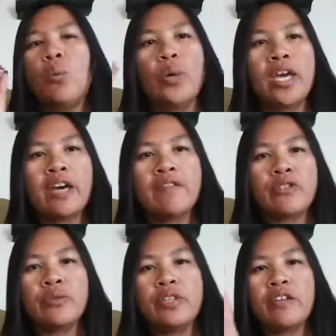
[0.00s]
We have
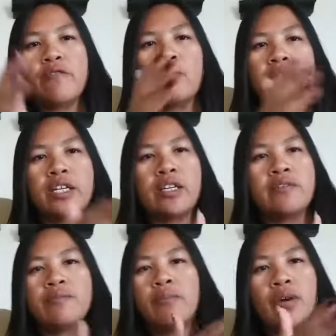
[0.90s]
a due date for
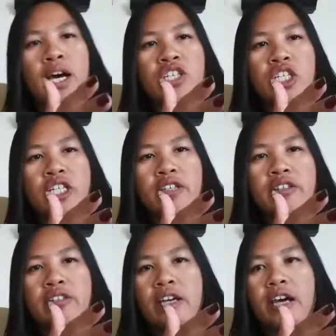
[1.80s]
the
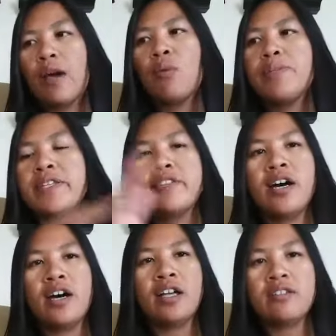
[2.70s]
project. I will be
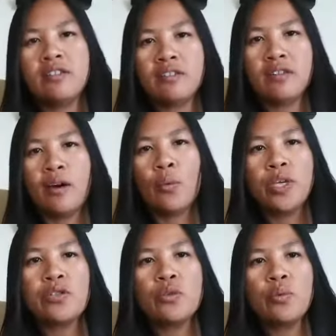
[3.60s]
done a
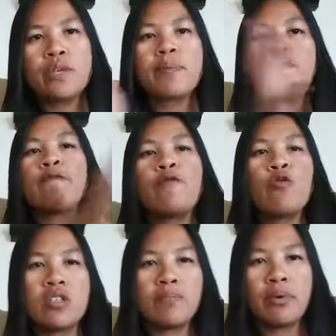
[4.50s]
week, 2 weeks
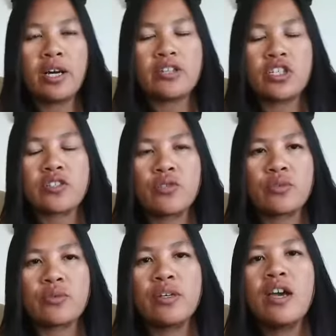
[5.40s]
before the project's
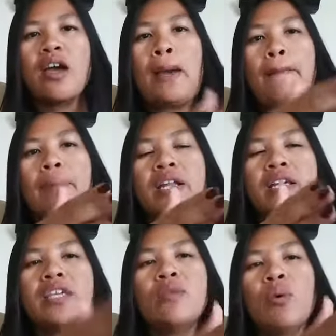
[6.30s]
due.
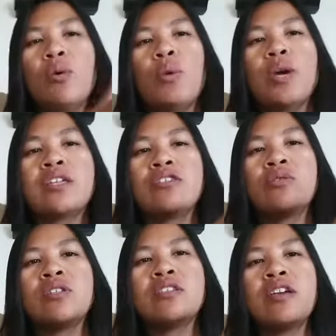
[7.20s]
But he will wait
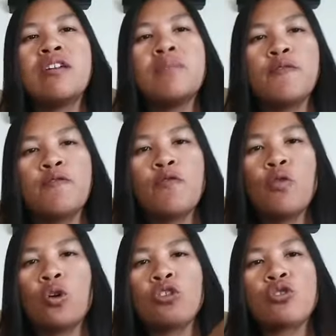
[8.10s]
until the day
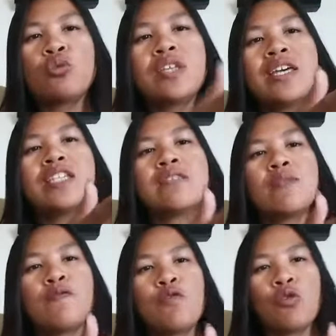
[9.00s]
before or 2 days
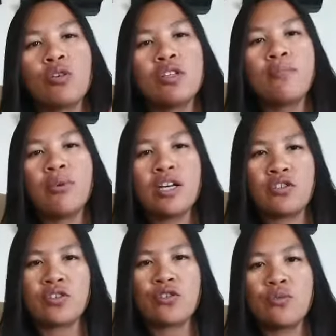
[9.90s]
before the
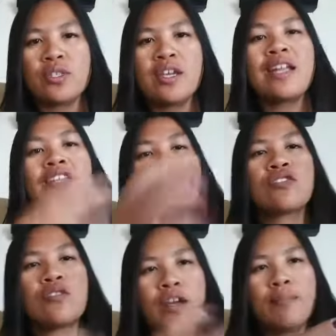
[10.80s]
project's due. Then he
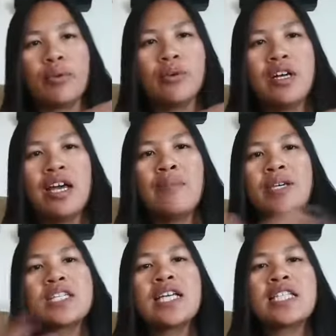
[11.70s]
scramble.
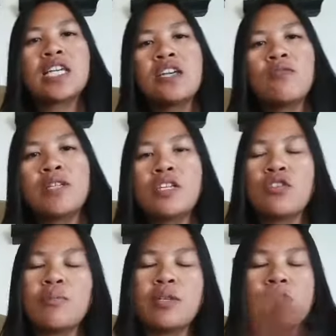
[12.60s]
Because that's a human
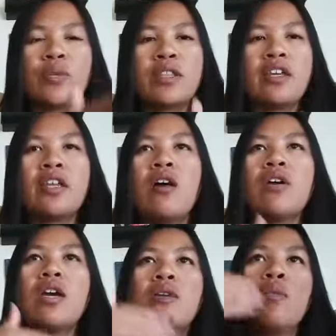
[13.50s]
nature, because we're thinking,
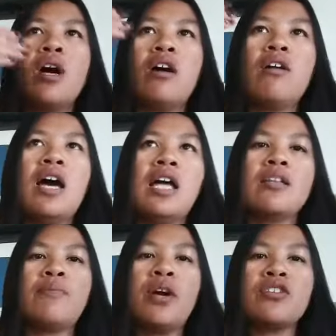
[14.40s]
okay, well,
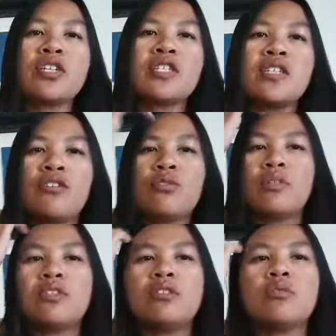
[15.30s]
the project is not
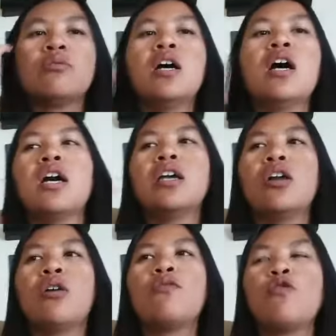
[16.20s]
due until,
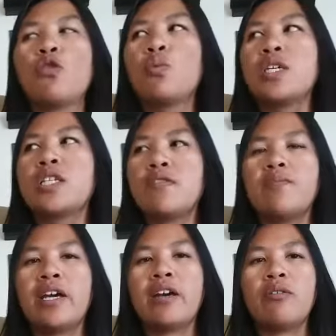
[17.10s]
4 weeks
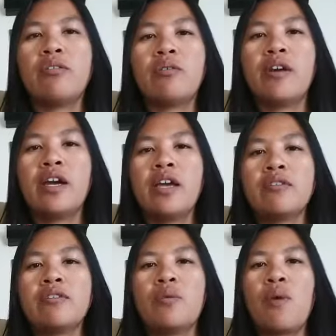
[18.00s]
from now,
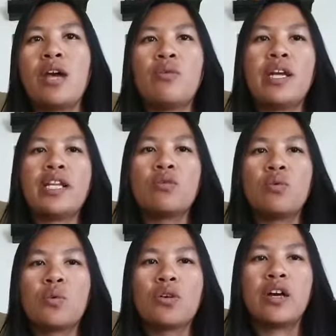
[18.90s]
right? So why do I need
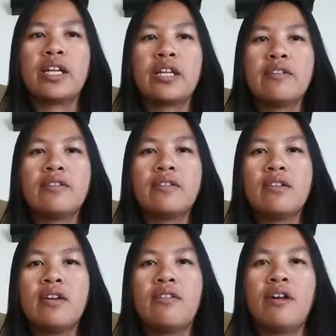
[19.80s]
to work on it,
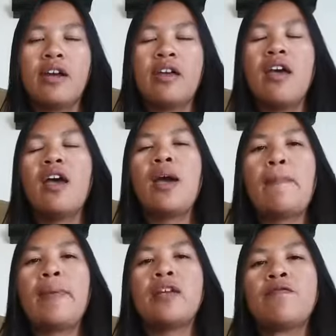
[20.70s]
right?
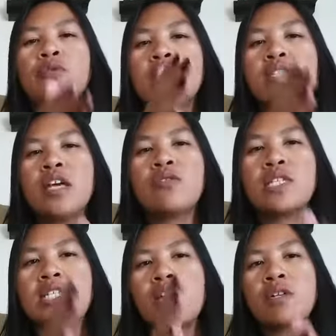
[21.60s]
But if you
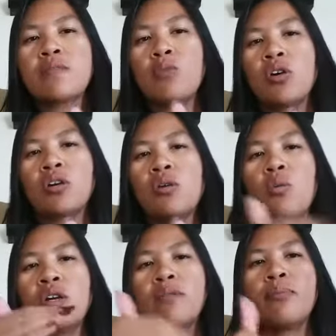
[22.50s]
set yourself a small
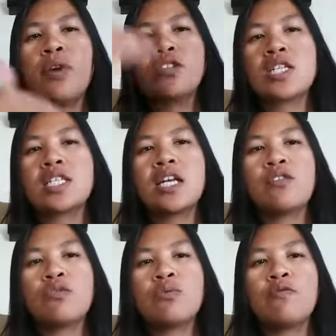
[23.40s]
goal, well, the project is
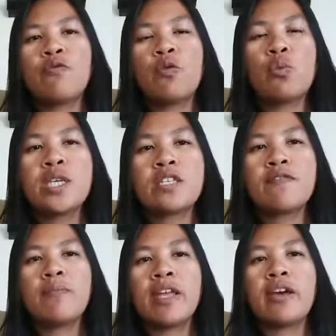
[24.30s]
not due 4
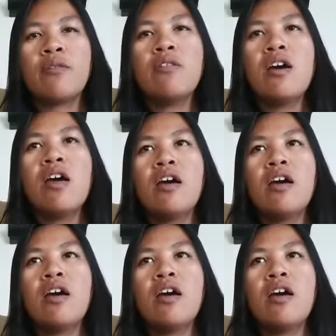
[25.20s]
weeks from now.